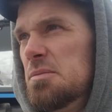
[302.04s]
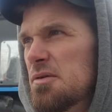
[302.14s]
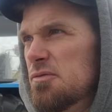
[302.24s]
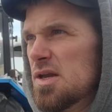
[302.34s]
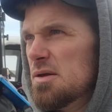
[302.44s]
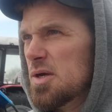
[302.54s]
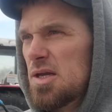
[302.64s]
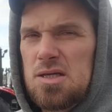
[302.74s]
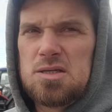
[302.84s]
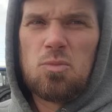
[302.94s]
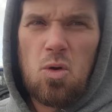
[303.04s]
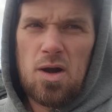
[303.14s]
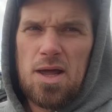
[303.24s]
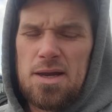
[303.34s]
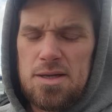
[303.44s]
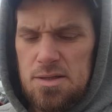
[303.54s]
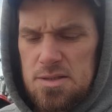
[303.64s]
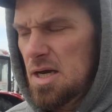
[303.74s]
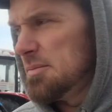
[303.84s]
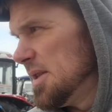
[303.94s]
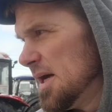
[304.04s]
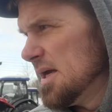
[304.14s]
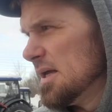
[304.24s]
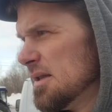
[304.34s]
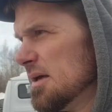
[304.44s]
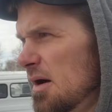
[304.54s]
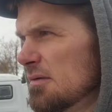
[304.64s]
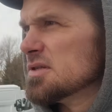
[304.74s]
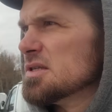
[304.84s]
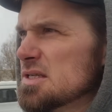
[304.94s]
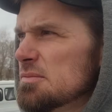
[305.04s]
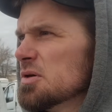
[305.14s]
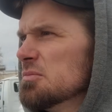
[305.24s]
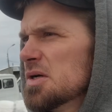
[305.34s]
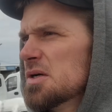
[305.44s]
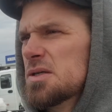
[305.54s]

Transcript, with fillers: But if we end up getting into more land on top of that yet, then obviously something bigger